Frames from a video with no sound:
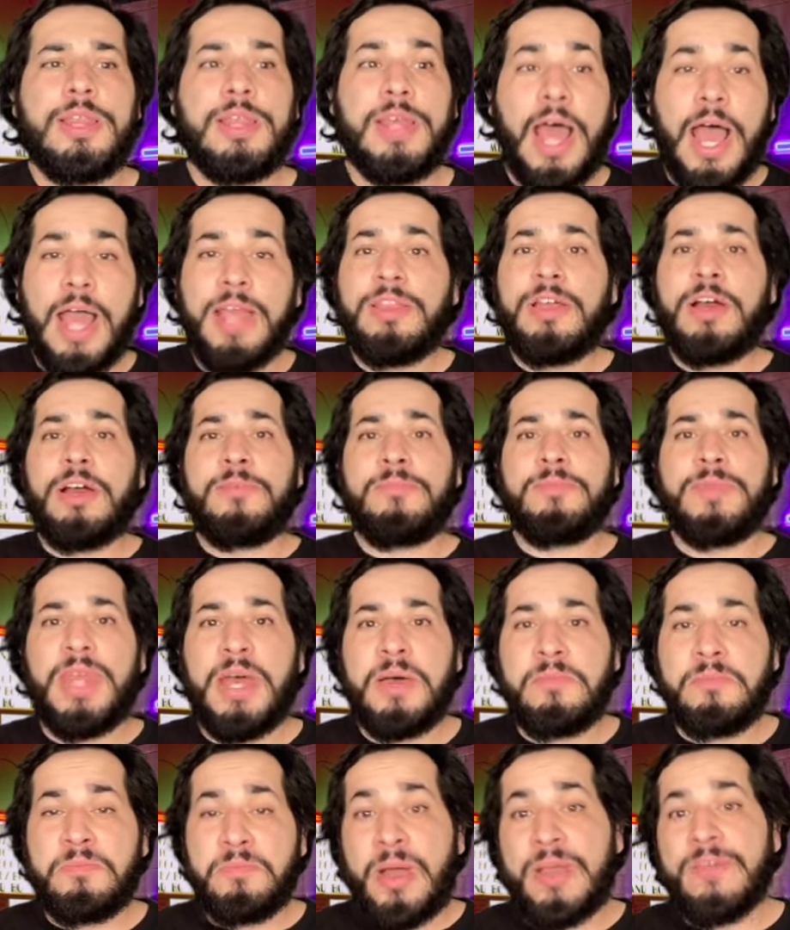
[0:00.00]
I thought
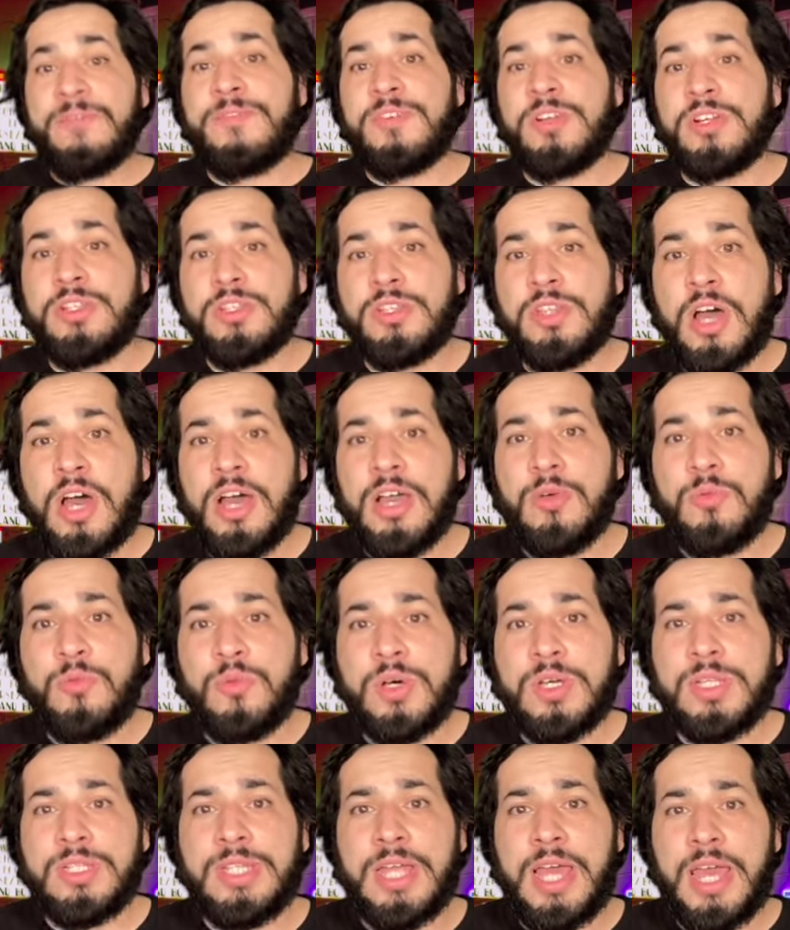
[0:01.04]
that my first thought
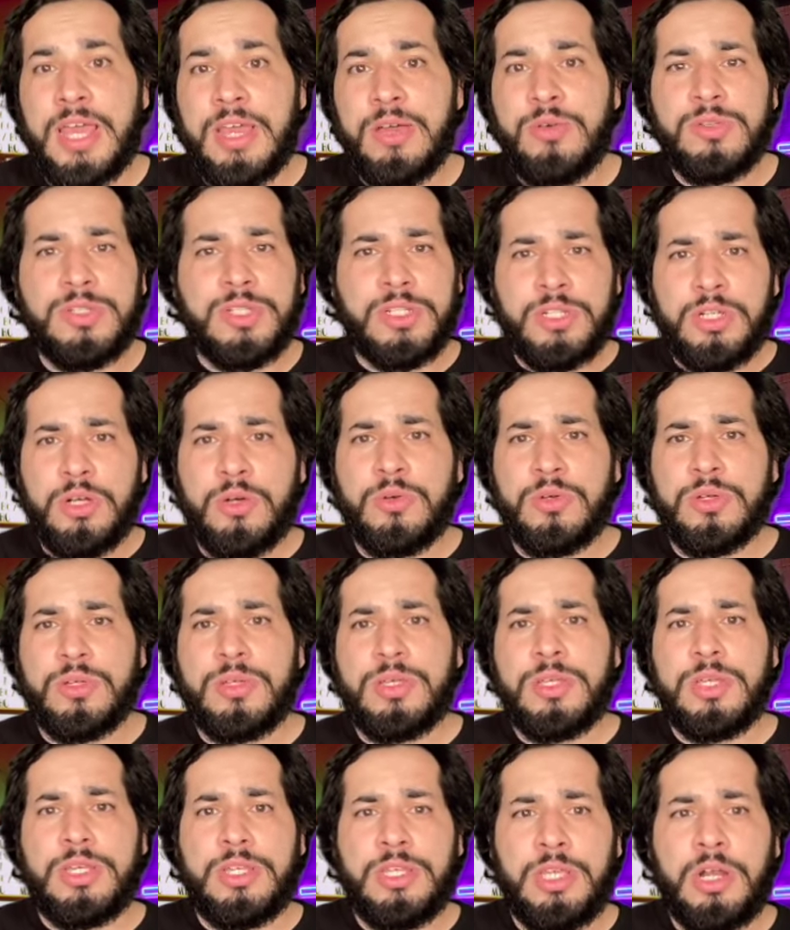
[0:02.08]
was that it was a joke,
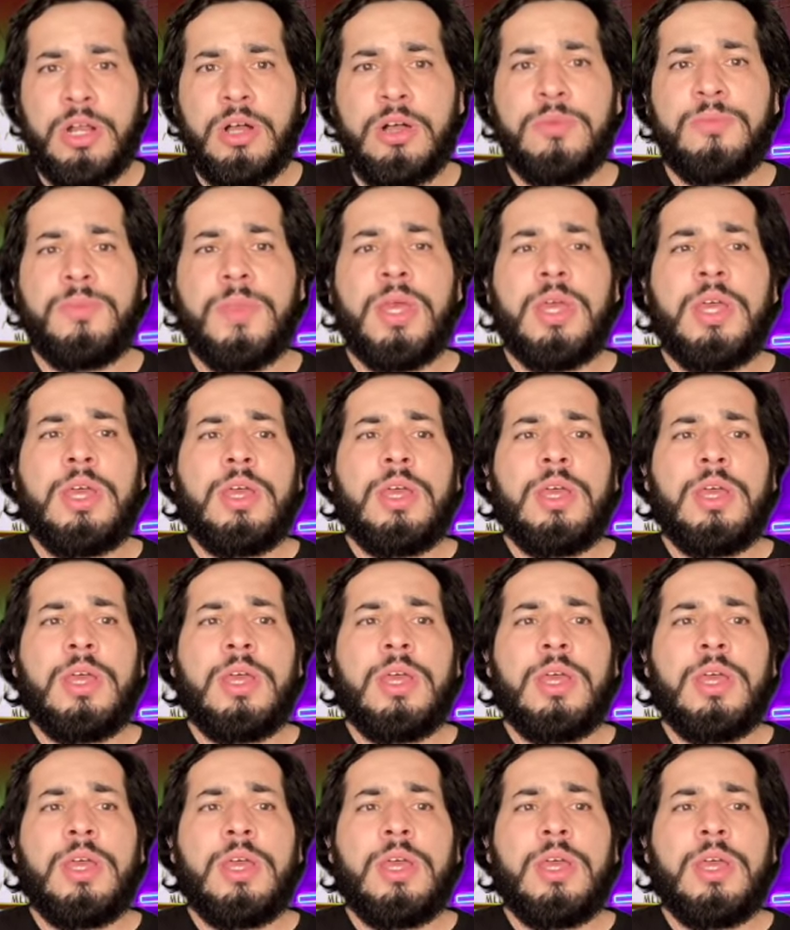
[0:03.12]
you know?